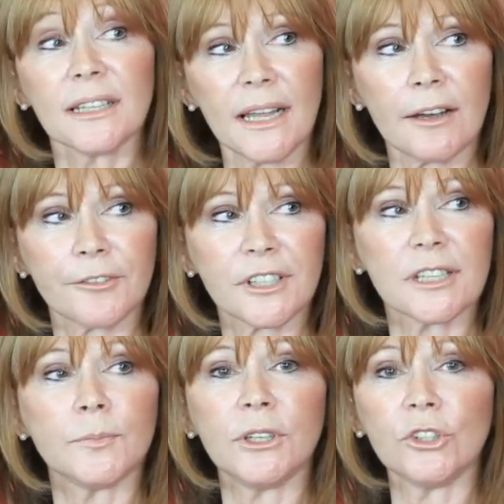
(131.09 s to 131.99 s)
left
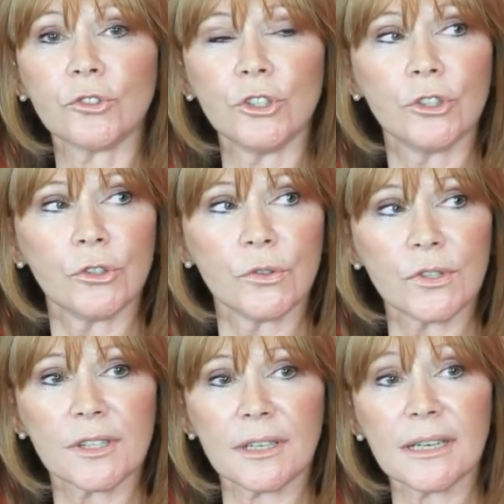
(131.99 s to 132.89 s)
has been
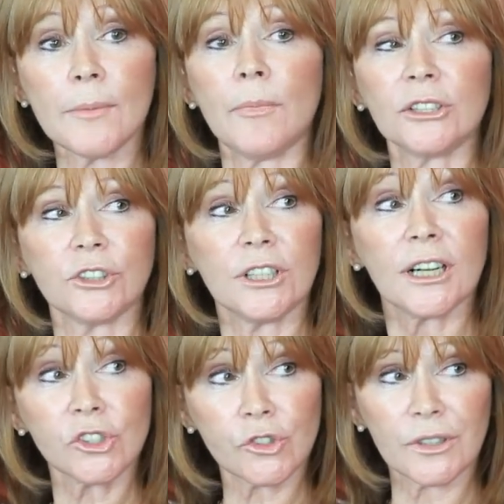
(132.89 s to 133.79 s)
introducing
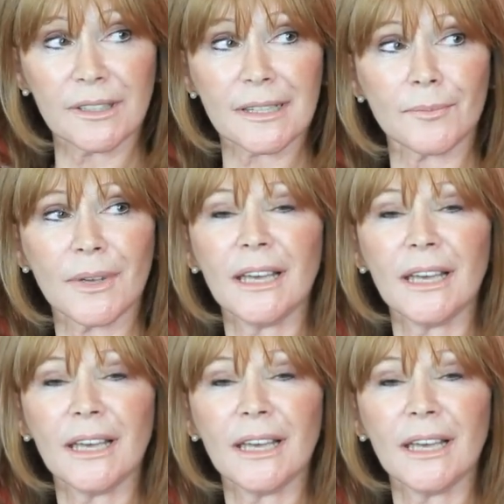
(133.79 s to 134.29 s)
multiculturalism,